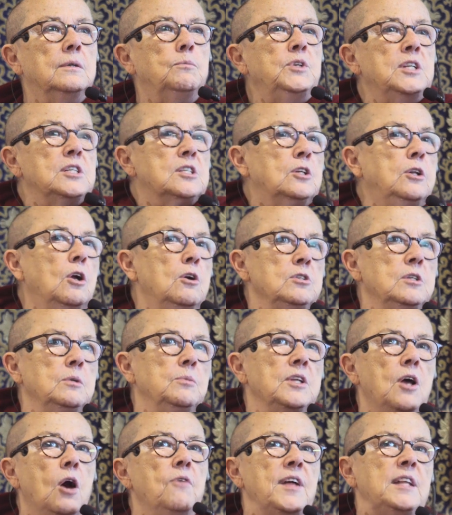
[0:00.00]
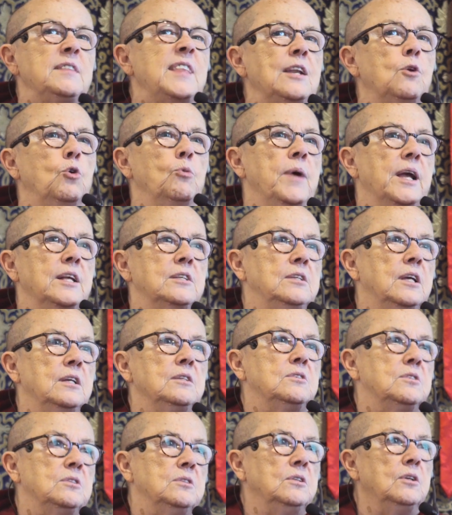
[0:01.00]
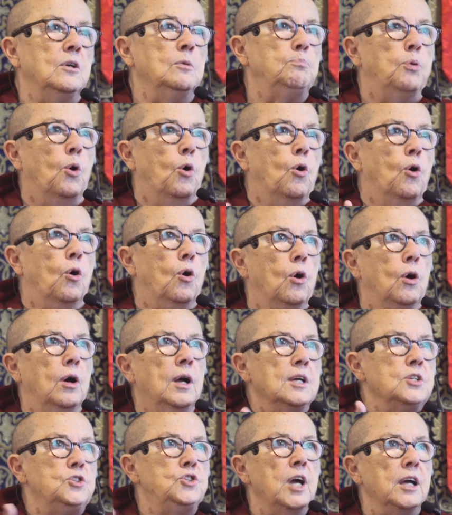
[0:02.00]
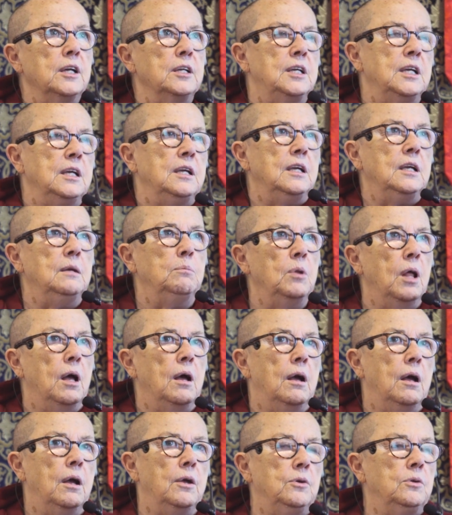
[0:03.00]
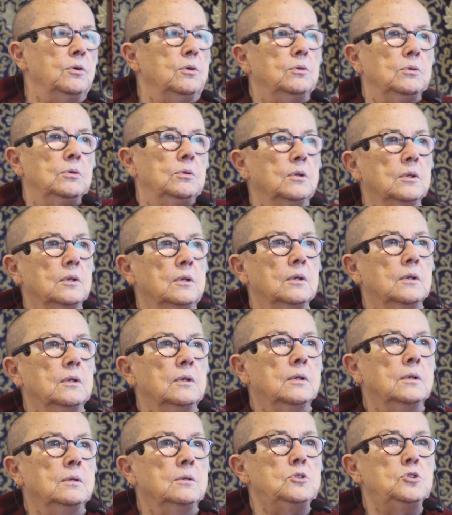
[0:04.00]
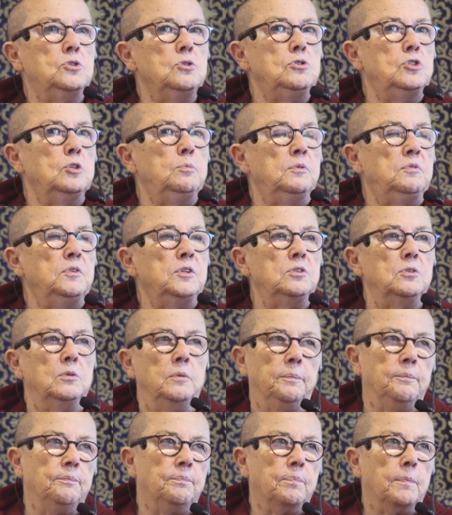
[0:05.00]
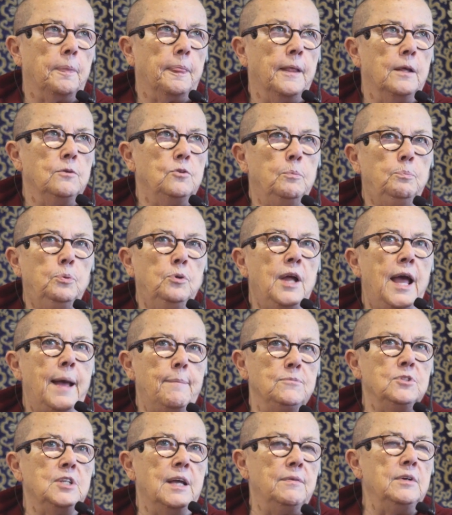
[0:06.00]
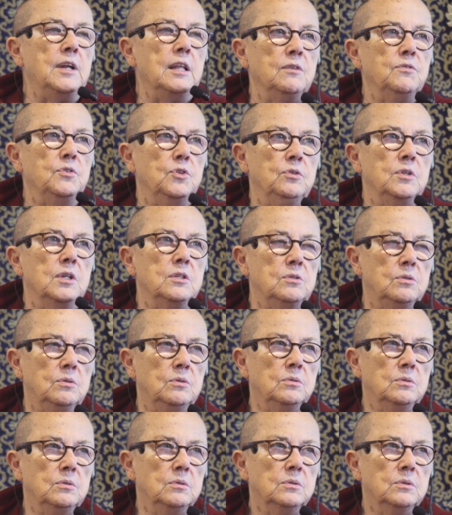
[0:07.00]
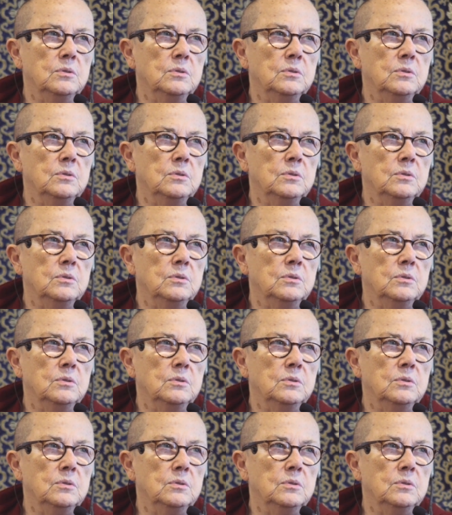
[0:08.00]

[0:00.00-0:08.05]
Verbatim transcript: We just close. oh, that, that all makes sense. You know, poor, junkie, blah, you know. It's too superficial. So Buddha happens to have another view, that's all.